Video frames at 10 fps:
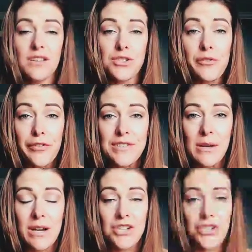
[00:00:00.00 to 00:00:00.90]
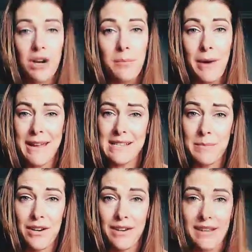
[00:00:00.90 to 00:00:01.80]
So, first, I want to share my
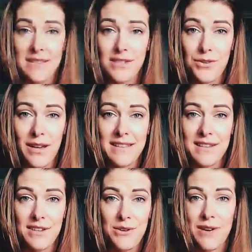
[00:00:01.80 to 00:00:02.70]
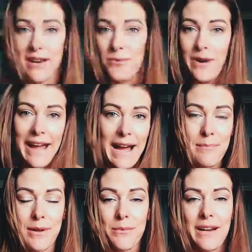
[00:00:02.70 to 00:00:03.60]
experience so you guys can know kind of what
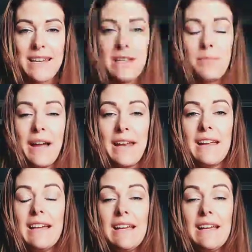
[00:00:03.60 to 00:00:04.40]
happened when I did mine.